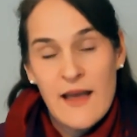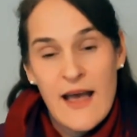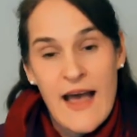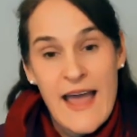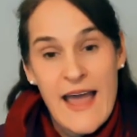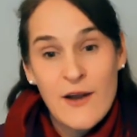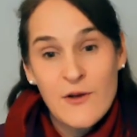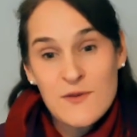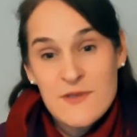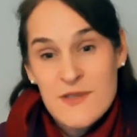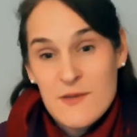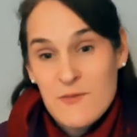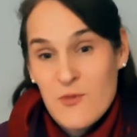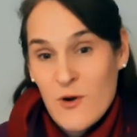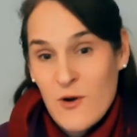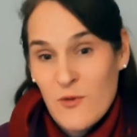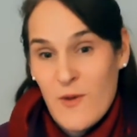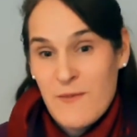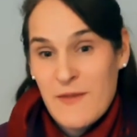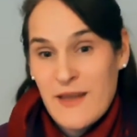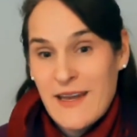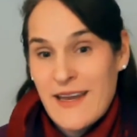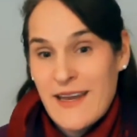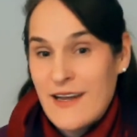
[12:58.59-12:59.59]
I don't support
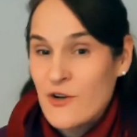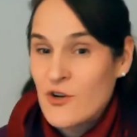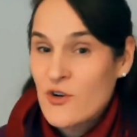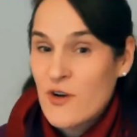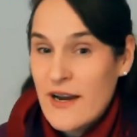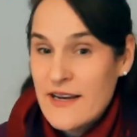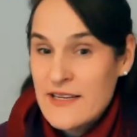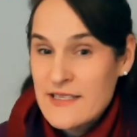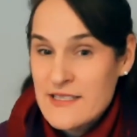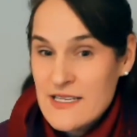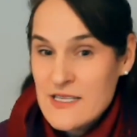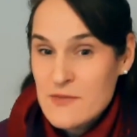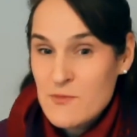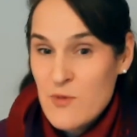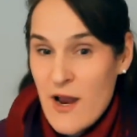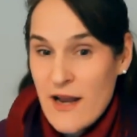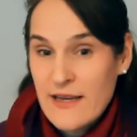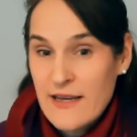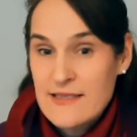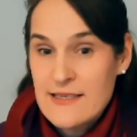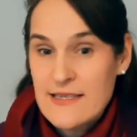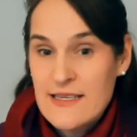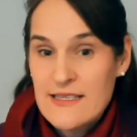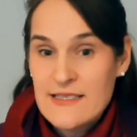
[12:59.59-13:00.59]
women in crisis
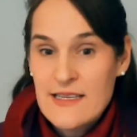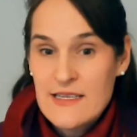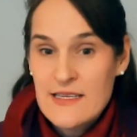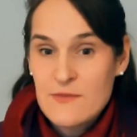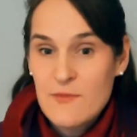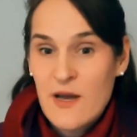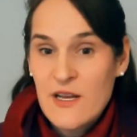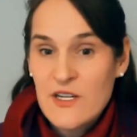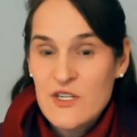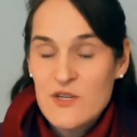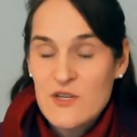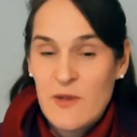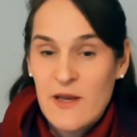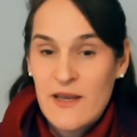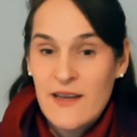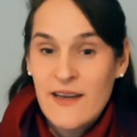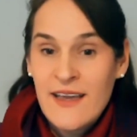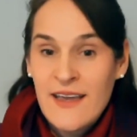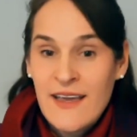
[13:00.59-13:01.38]
pregnancies as much, but